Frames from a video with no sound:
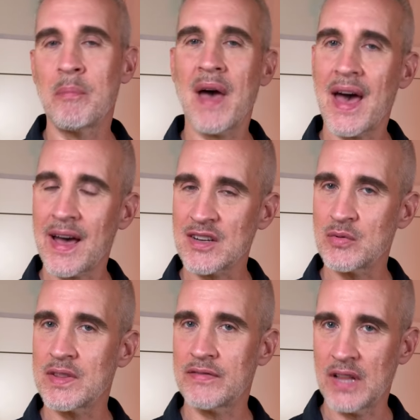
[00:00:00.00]
packed
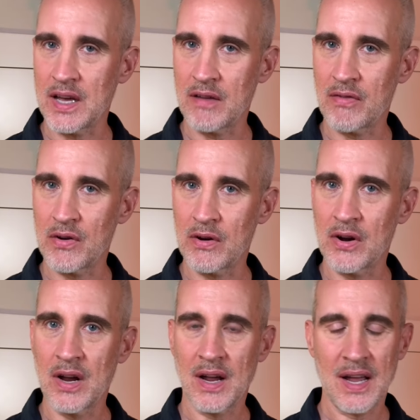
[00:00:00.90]
with flavor,
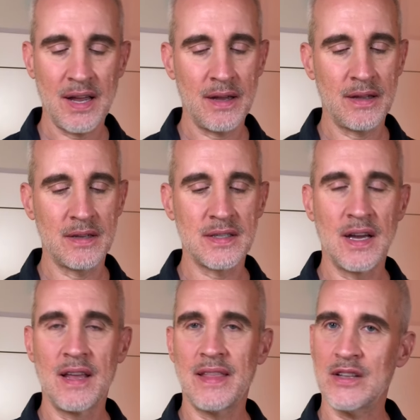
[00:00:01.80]
and
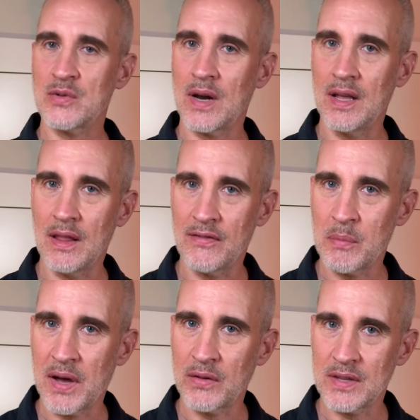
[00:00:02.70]
that's what I love
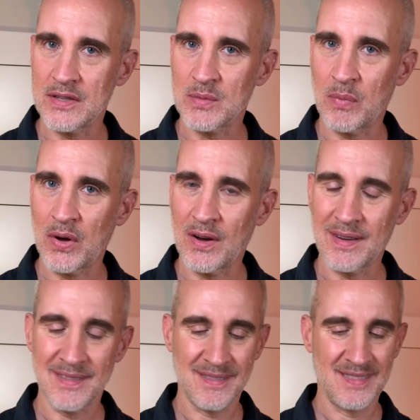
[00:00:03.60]
about this book.
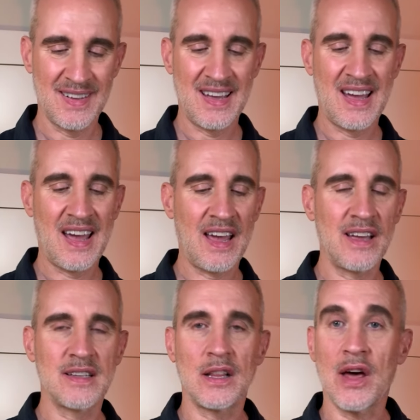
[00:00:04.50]

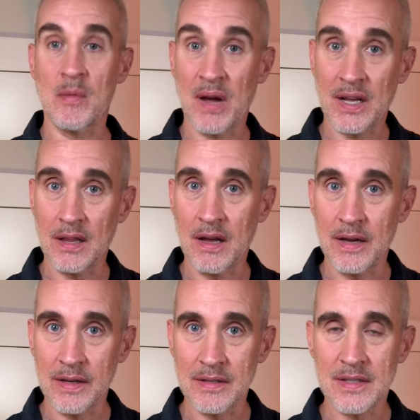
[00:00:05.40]
And a lot of my
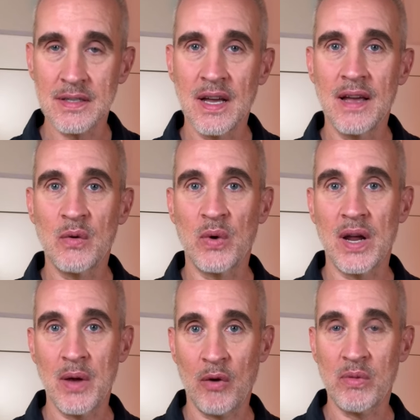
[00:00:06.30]
clients, when I
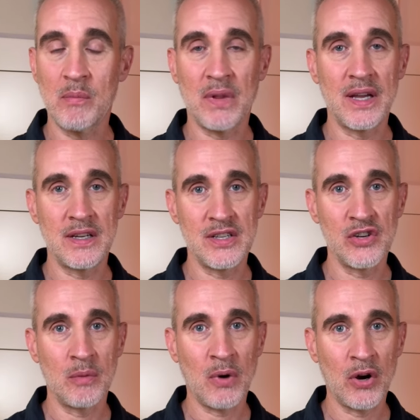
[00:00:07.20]
help them plan a
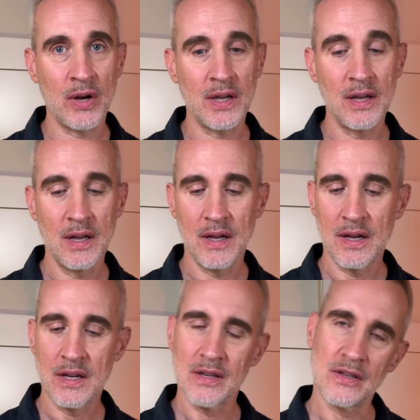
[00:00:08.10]
dinner party,
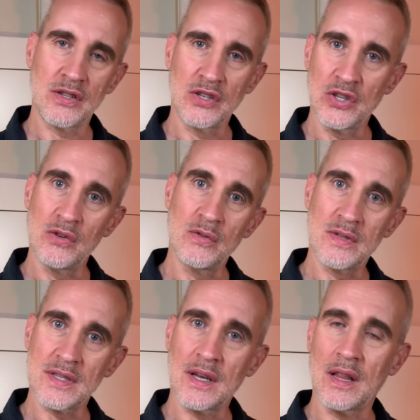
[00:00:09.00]

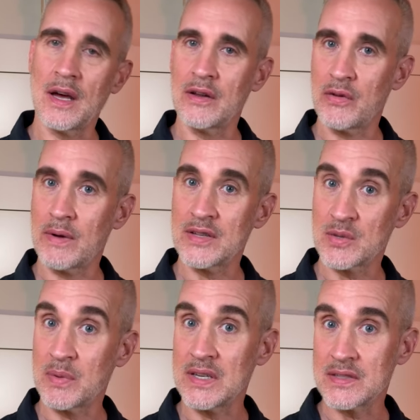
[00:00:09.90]
use a lot of the
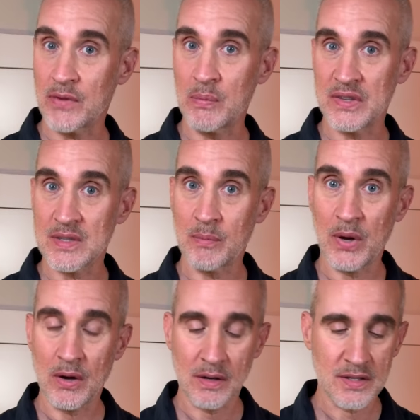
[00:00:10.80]
recipes from this
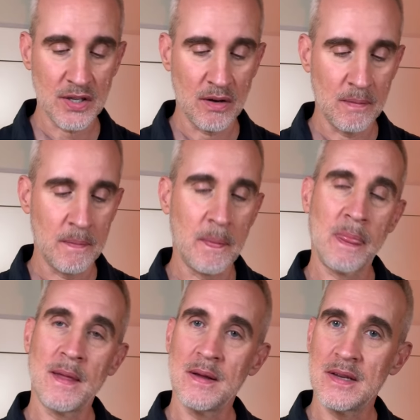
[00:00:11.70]
book.
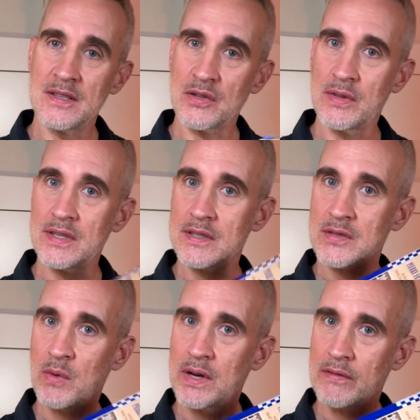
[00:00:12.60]
So this
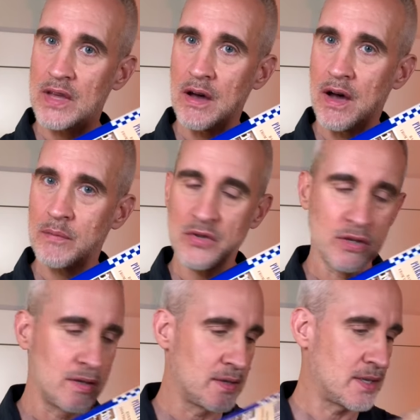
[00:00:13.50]
is one of the
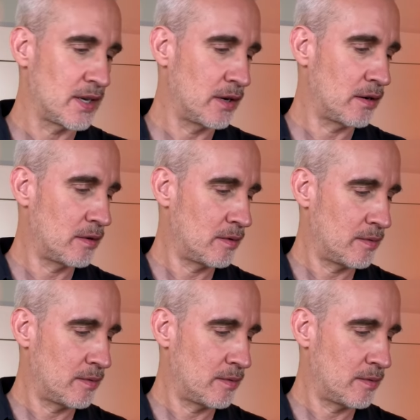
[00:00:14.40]
options here.